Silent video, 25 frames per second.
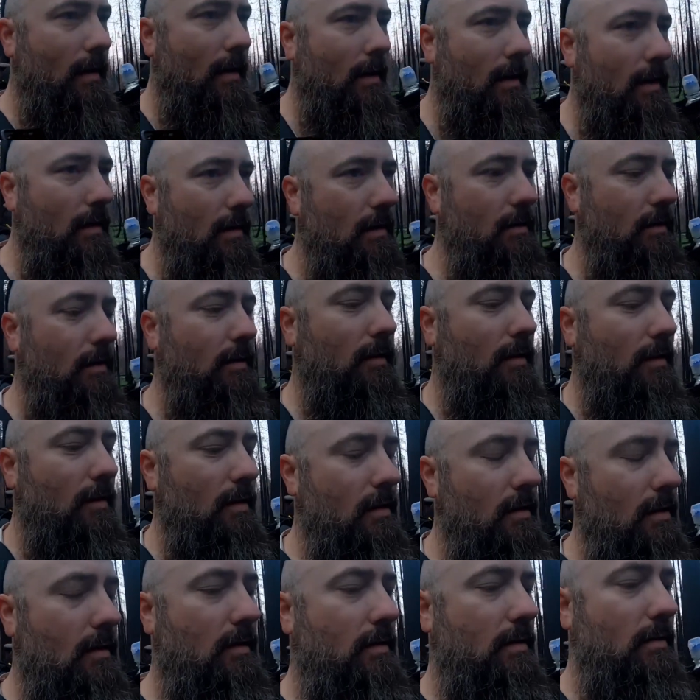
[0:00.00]
and
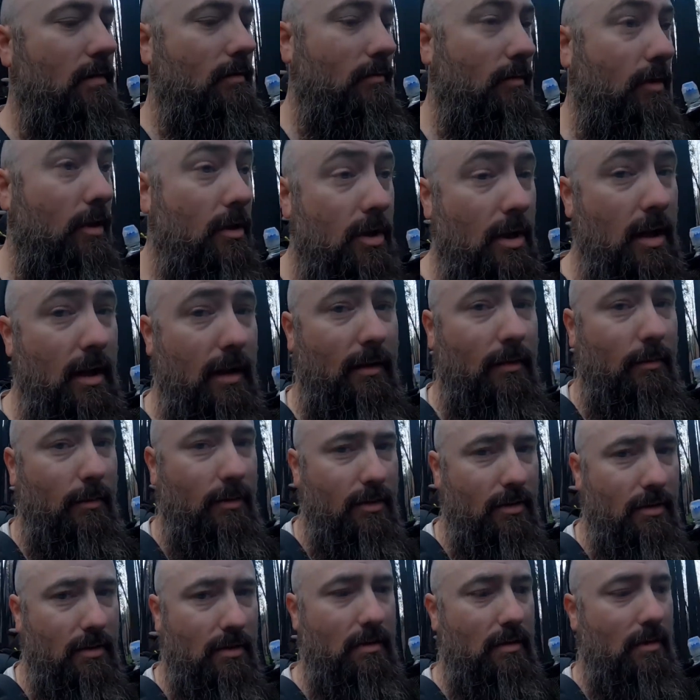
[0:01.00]
readjust,
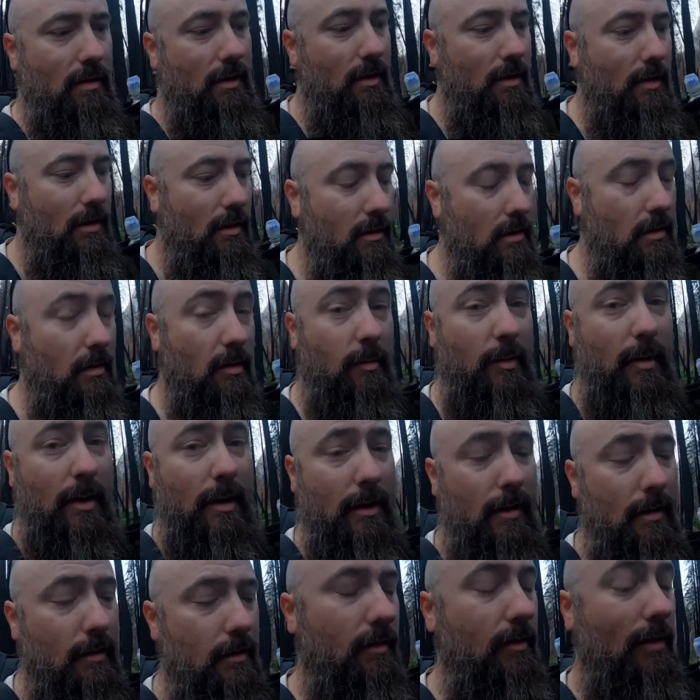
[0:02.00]
which slows me
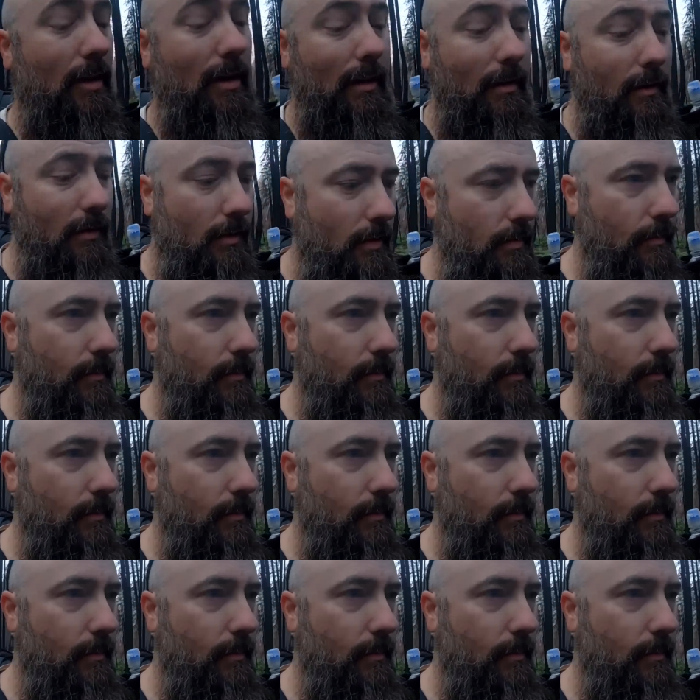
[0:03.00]
down and sucks.